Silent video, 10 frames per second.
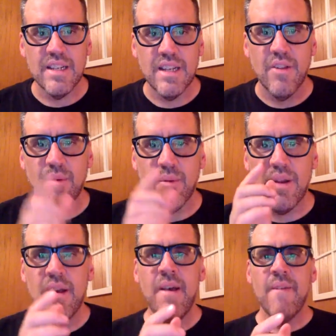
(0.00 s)
That
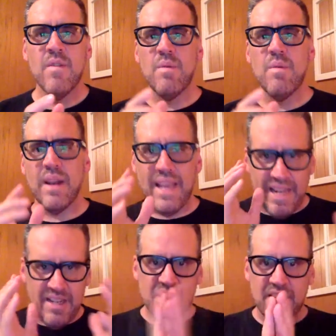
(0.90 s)
we want to get
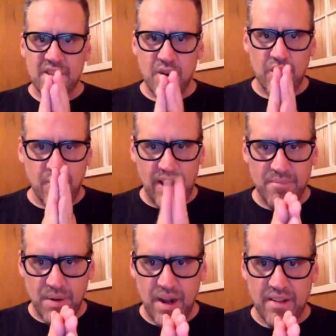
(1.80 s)
into this sort of
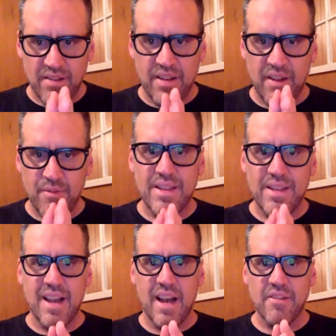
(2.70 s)
creative process enough with
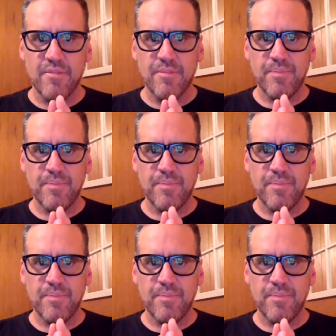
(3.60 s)
these guys